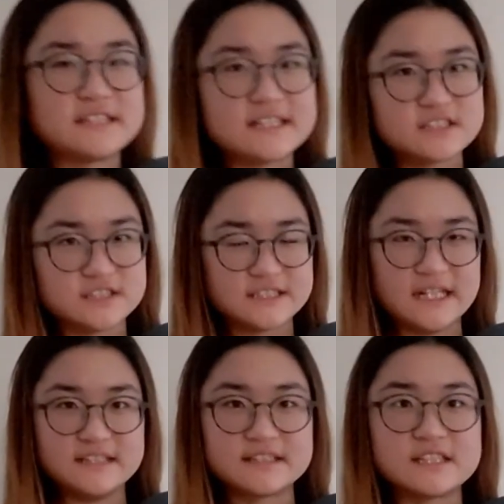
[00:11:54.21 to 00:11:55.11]

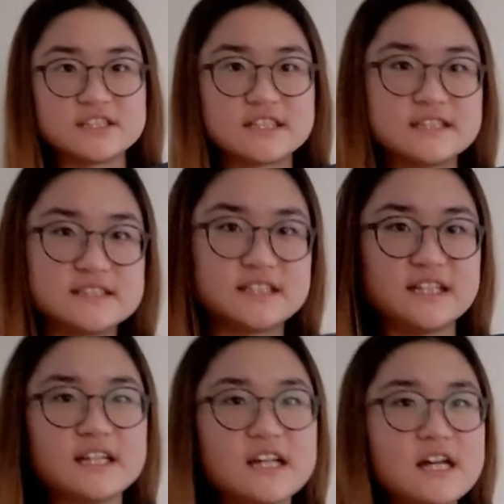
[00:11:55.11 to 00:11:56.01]
exercise. As you can
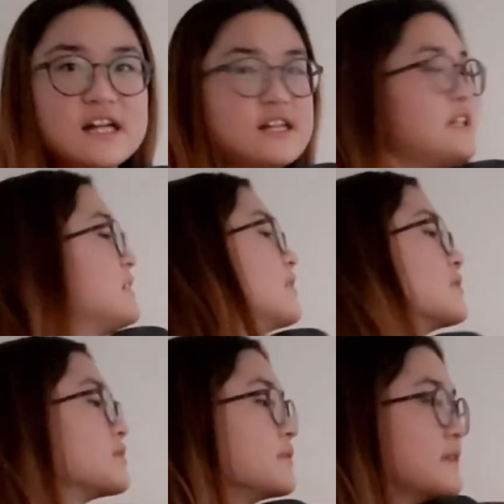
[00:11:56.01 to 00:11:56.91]
see, it
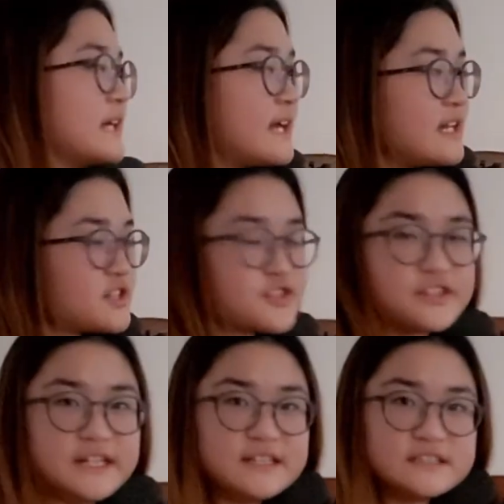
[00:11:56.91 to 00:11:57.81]
goes from the A
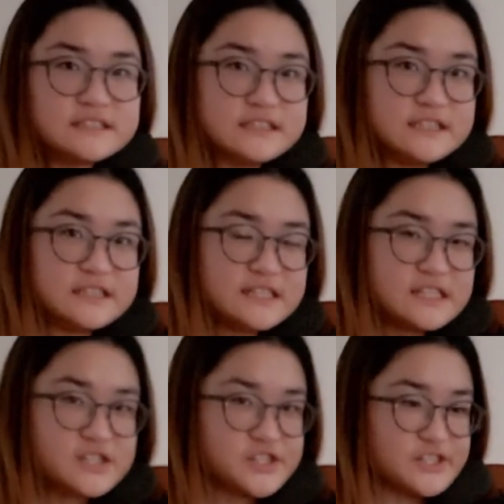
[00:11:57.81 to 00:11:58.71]
string to the
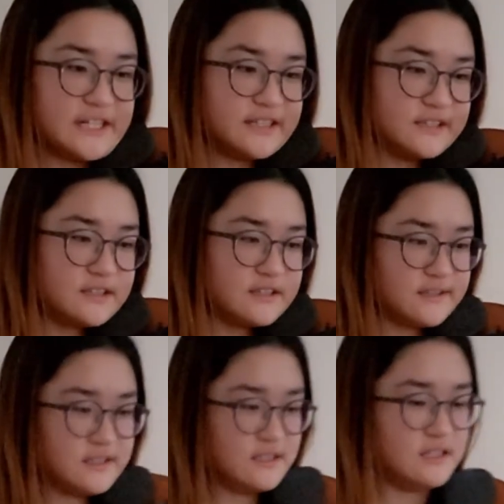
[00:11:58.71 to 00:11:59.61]
D string.
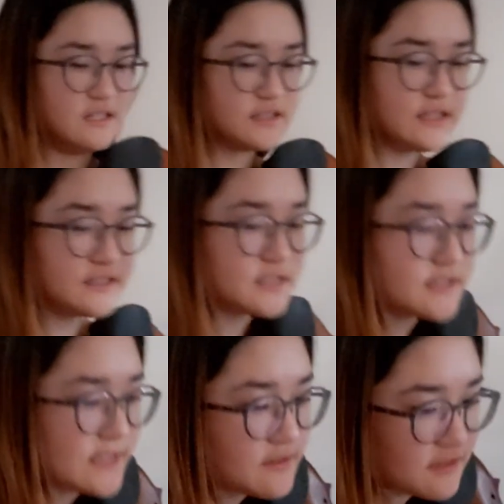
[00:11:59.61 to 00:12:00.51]
It's the same